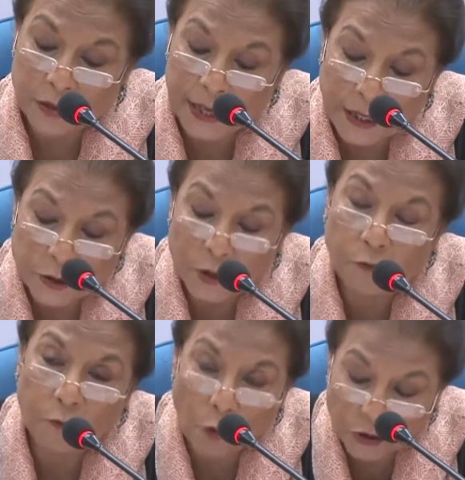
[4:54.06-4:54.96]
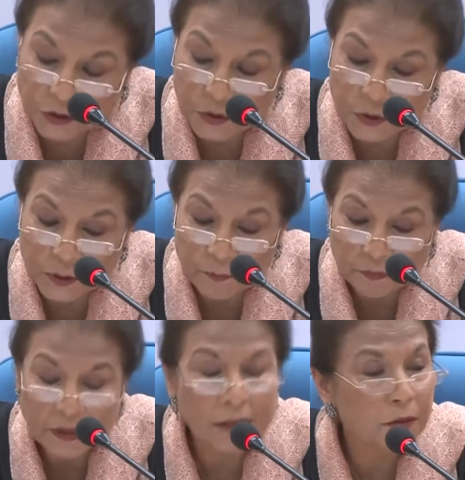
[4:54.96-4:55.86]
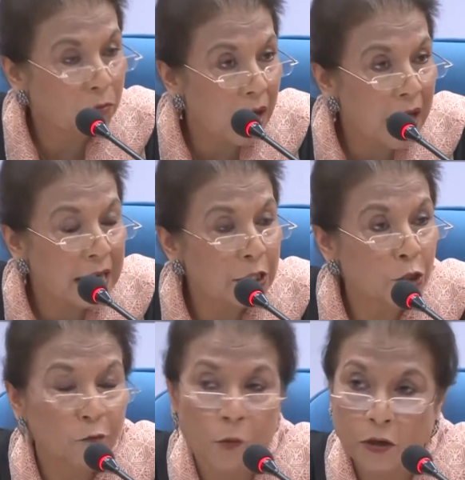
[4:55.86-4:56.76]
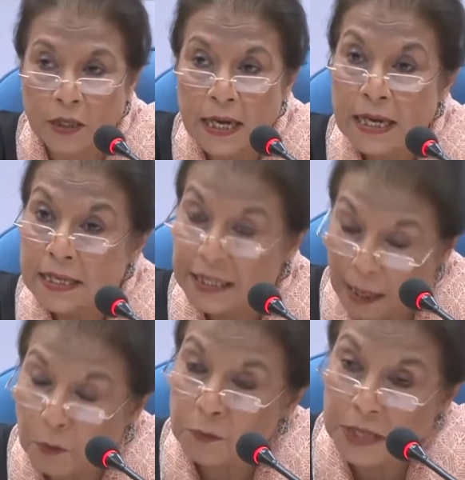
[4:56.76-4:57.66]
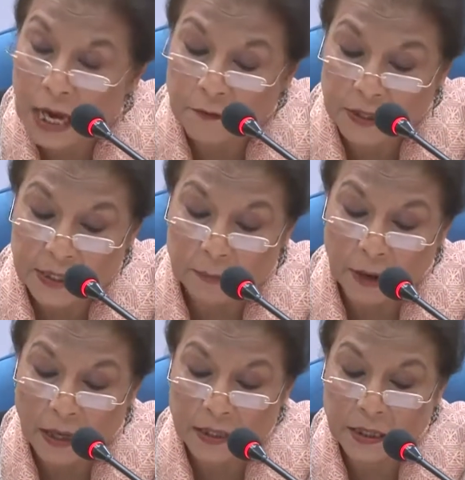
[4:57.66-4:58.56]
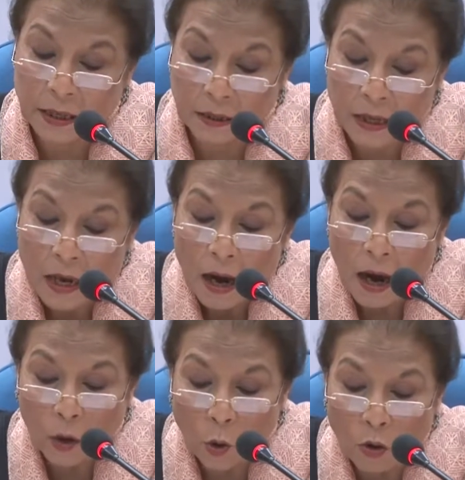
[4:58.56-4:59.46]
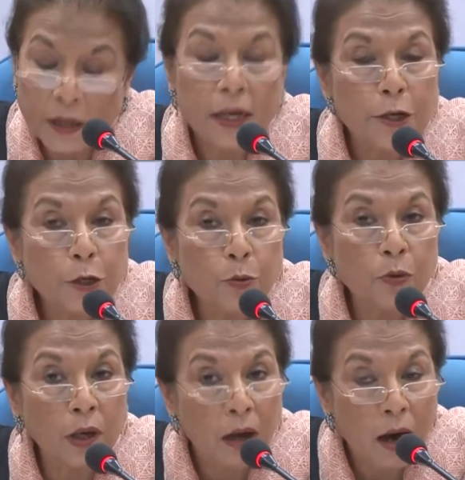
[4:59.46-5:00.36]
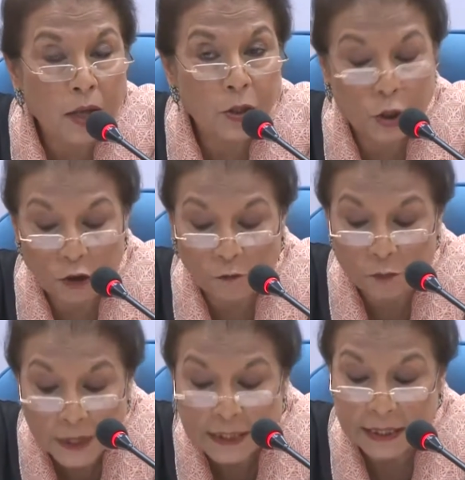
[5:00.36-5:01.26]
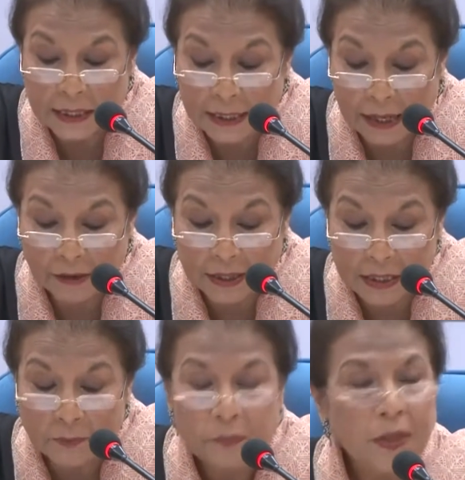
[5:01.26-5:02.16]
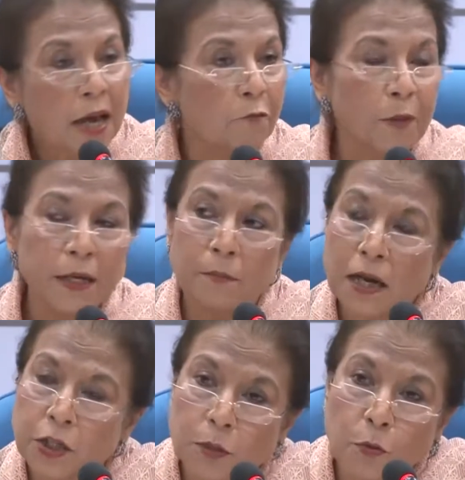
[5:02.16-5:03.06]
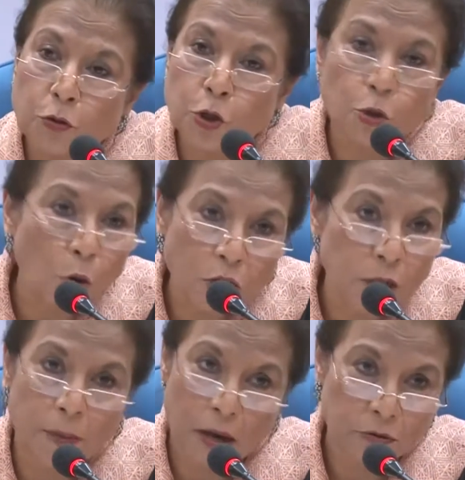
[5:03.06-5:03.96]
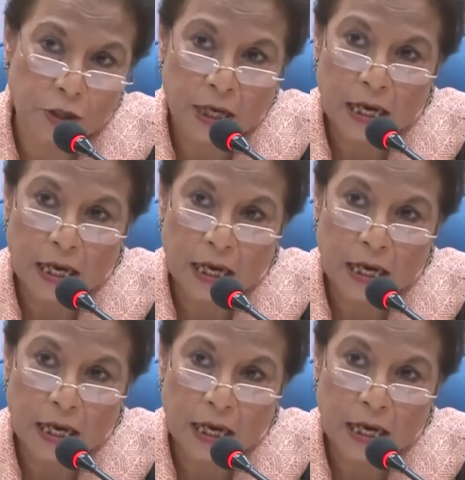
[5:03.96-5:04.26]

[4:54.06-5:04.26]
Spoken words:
electoral forces, and the rise of what some observers in Pakistan are calling a new class of militant clerics, have been amongst the most talked about